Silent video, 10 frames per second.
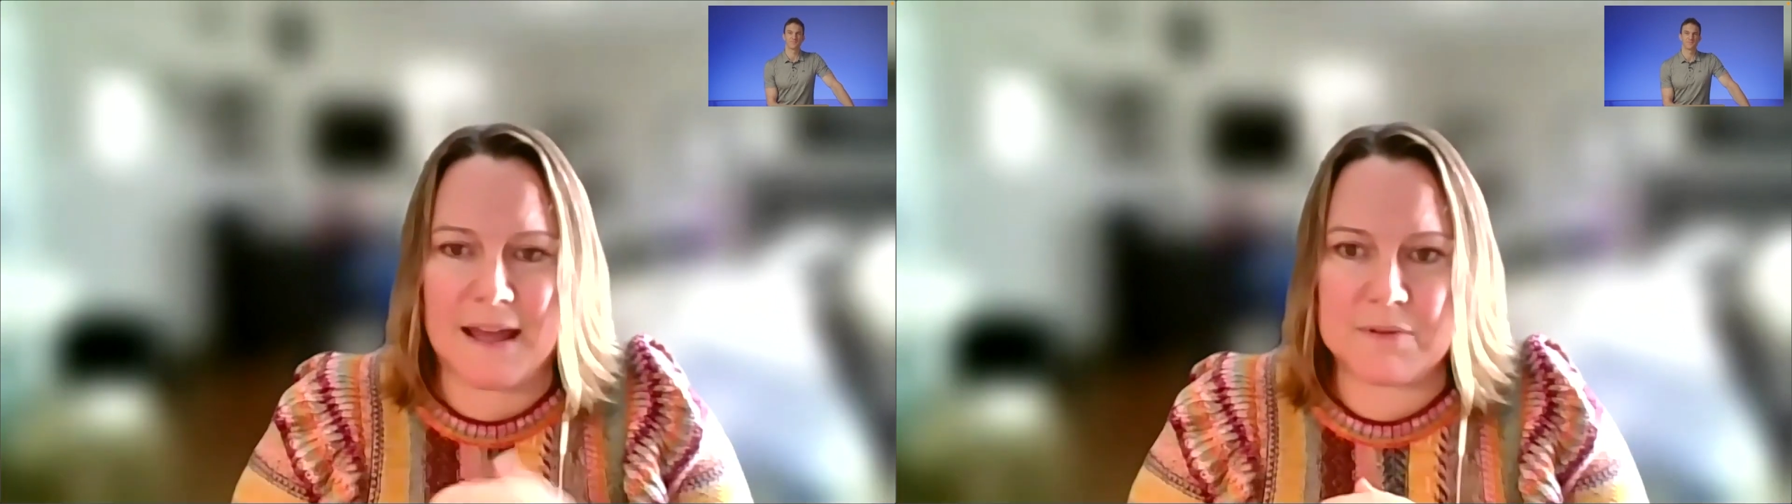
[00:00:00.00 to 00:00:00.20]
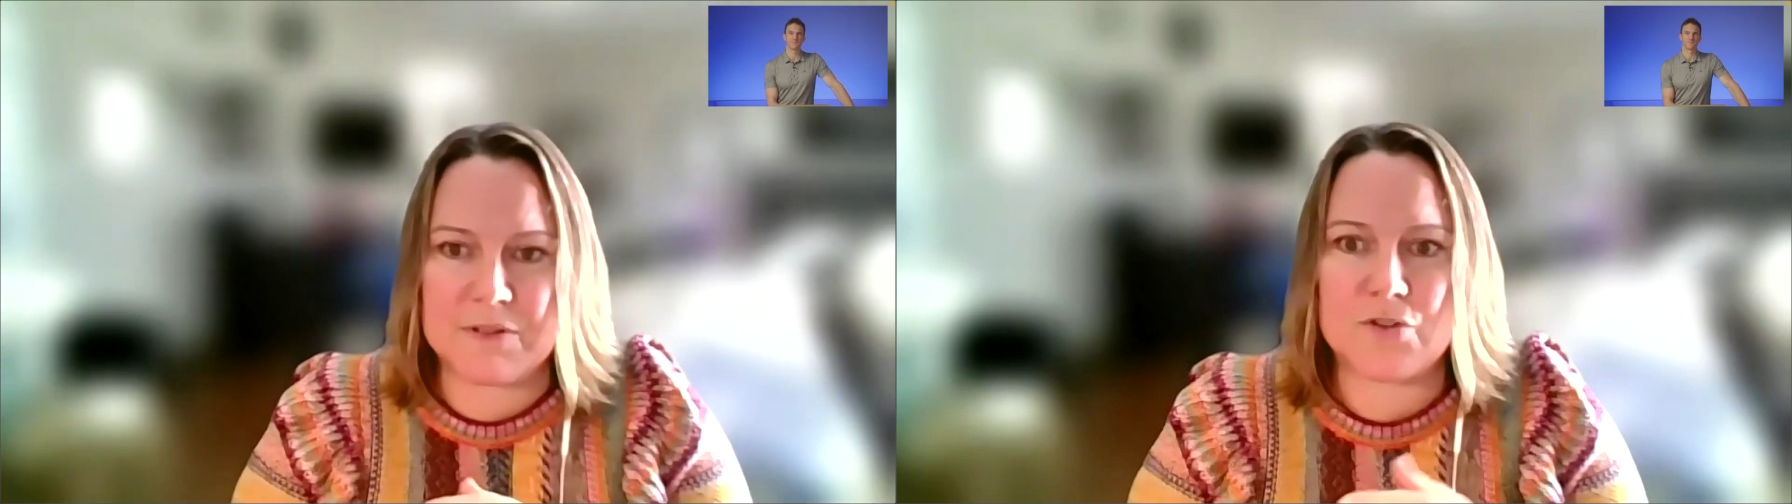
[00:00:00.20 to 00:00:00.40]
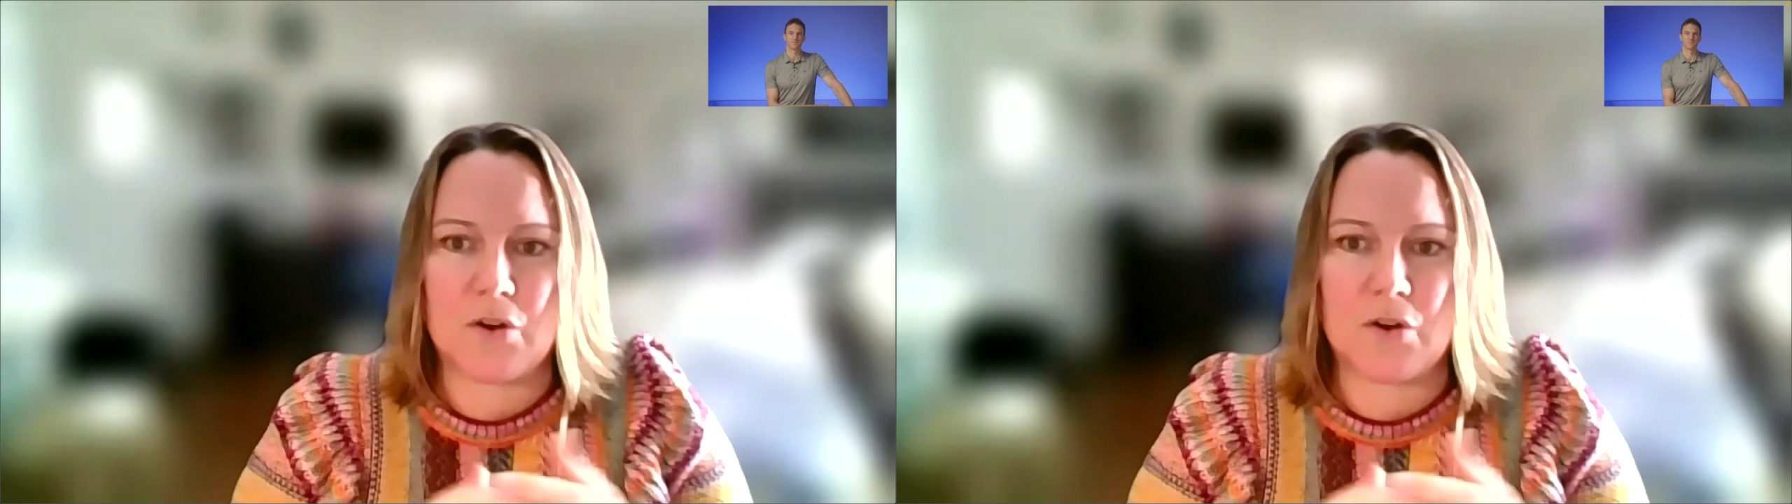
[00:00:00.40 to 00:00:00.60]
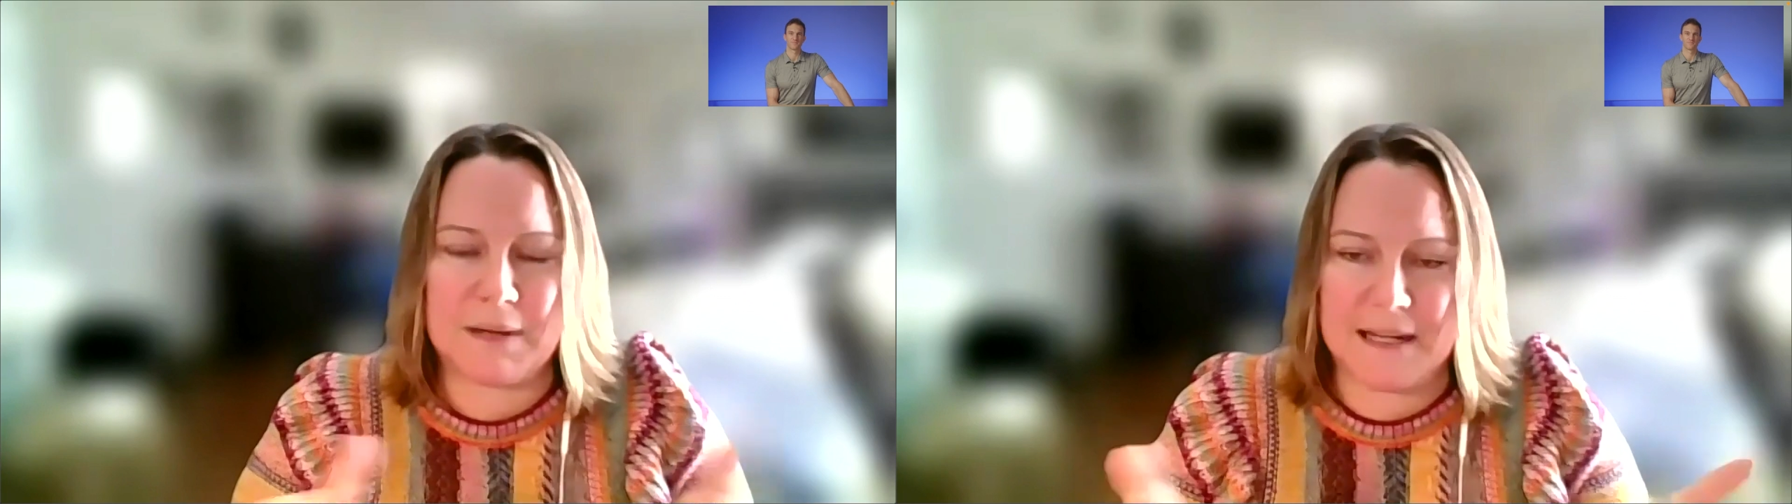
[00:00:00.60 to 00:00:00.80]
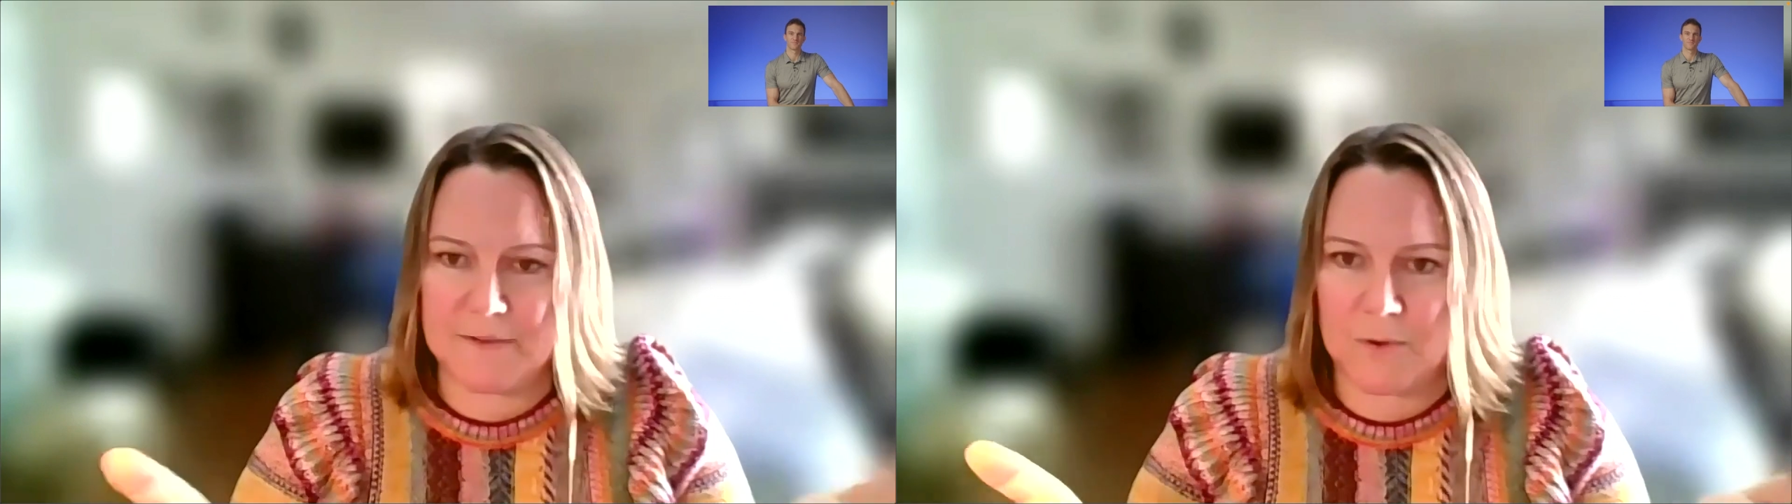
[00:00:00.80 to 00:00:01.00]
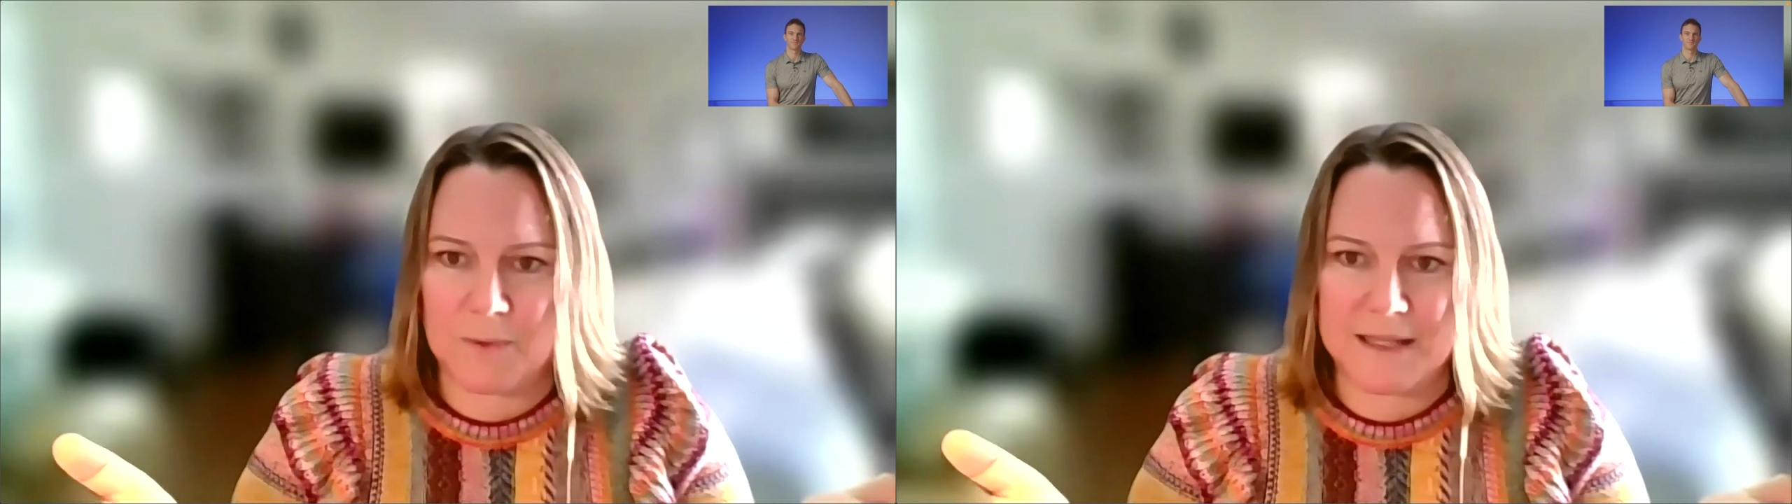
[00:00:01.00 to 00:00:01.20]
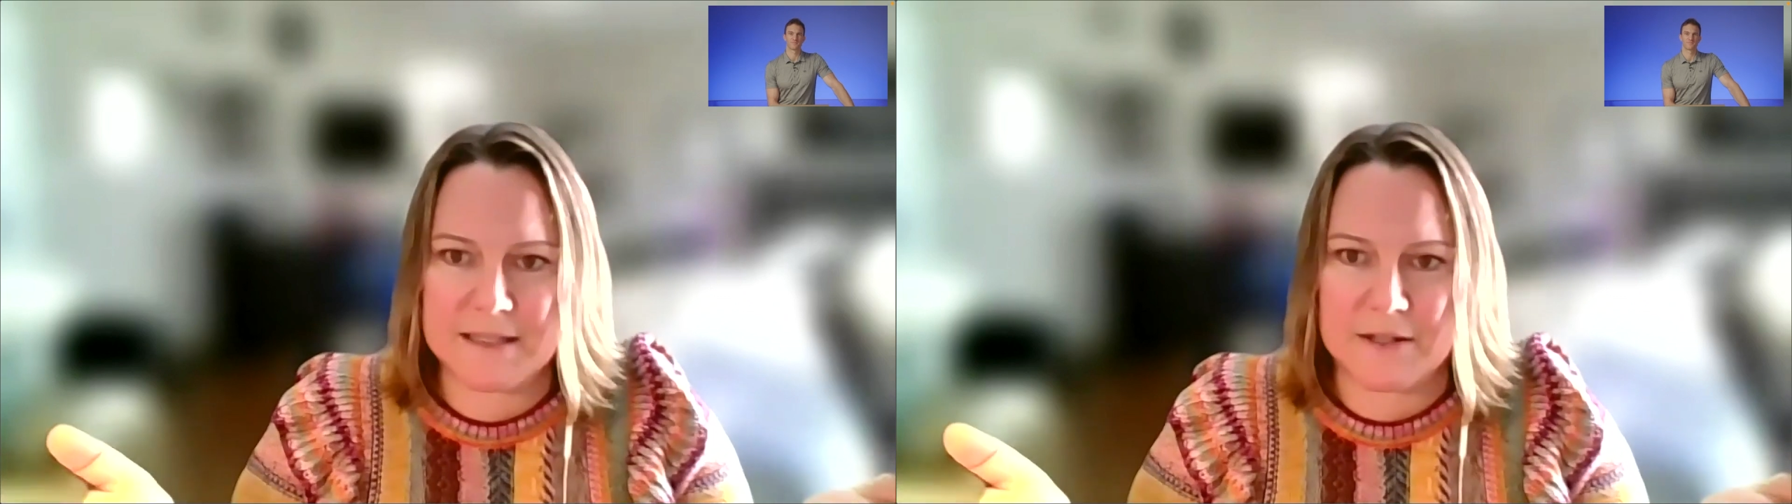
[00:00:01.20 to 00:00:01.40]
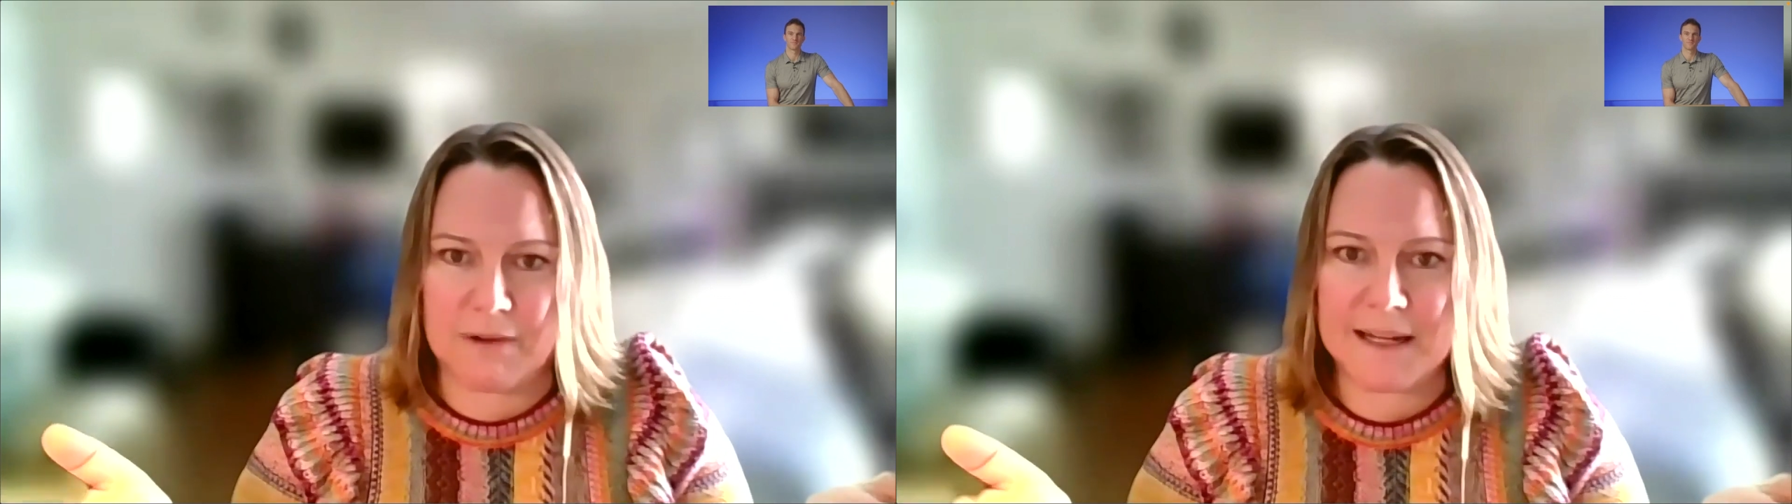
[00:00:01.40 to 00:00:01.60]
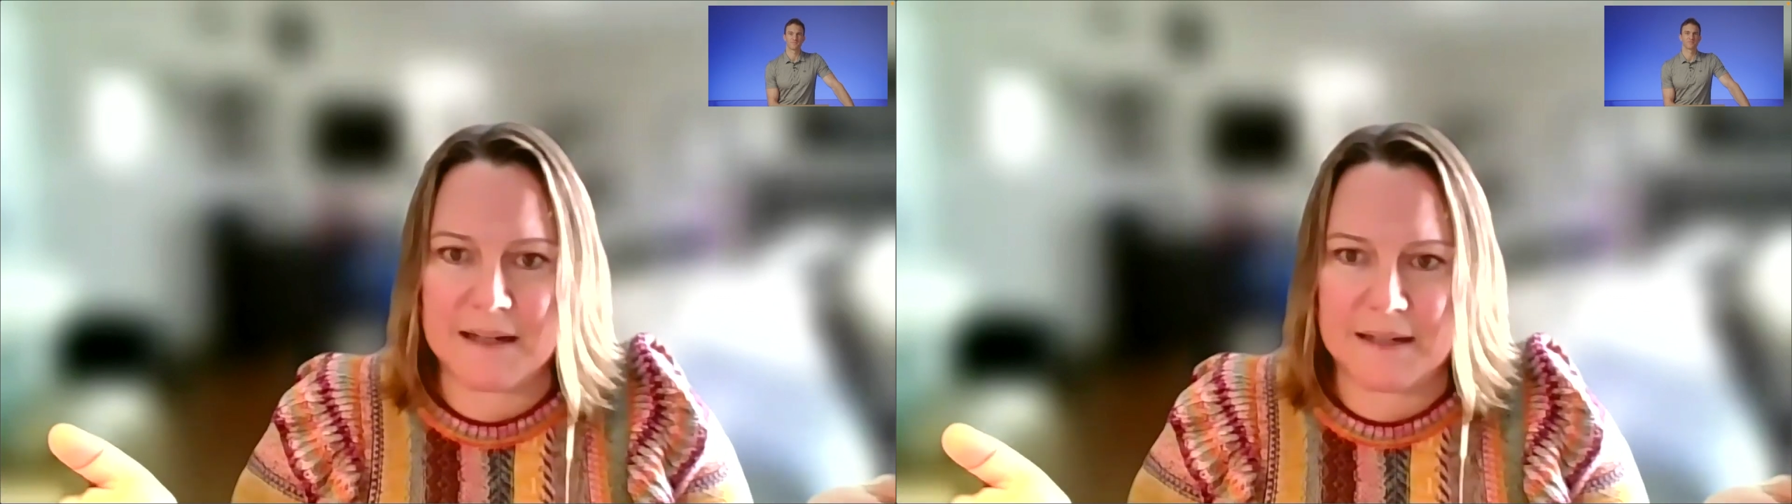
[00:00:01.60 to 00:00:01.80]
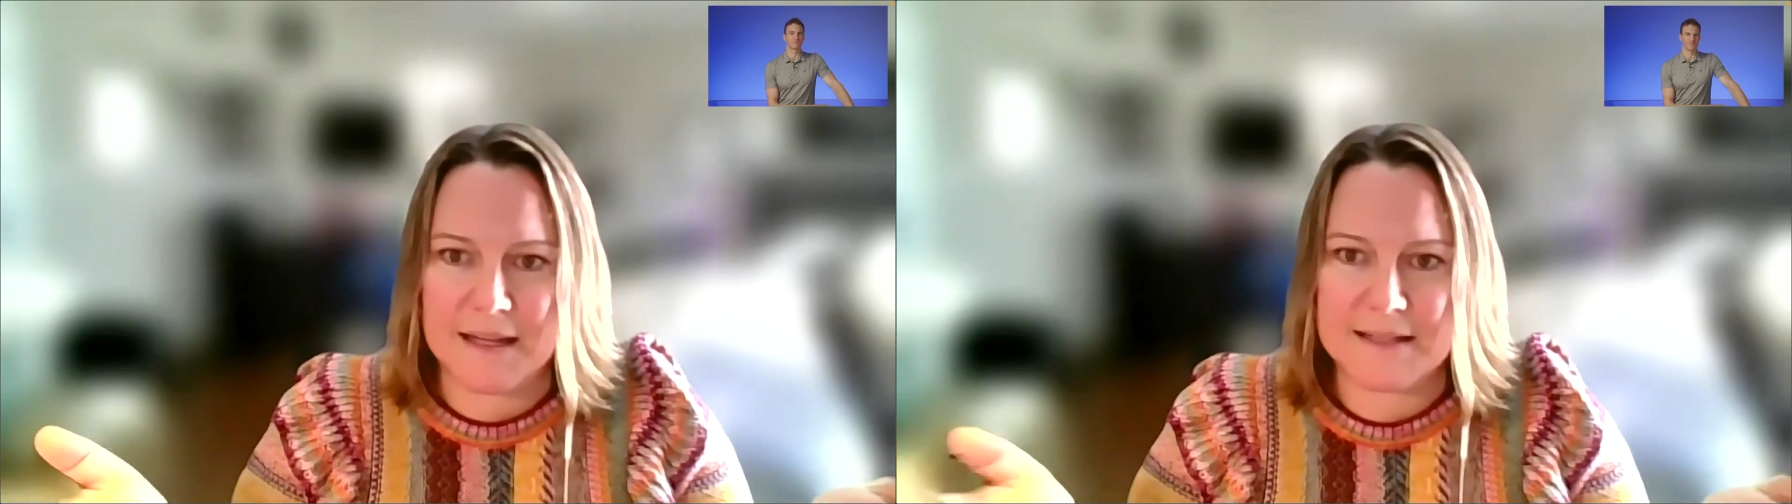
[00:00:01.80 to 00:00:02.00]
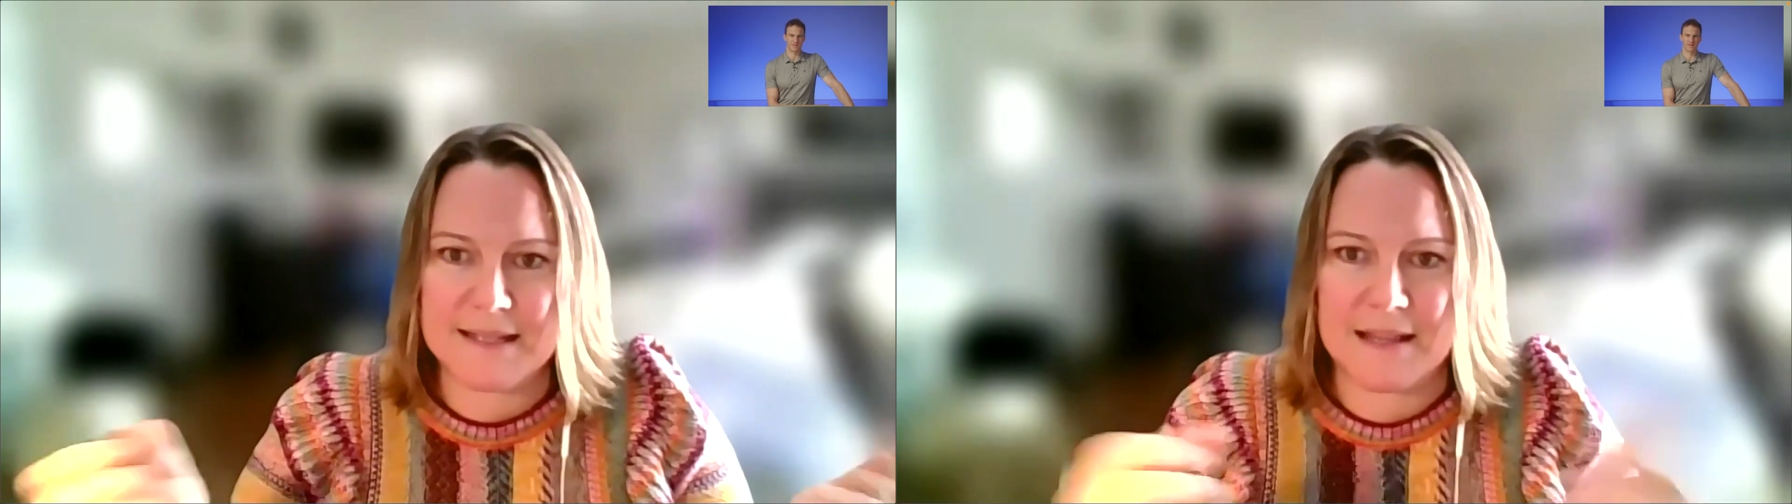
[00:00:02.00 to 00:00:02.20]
so many different ways to recognize,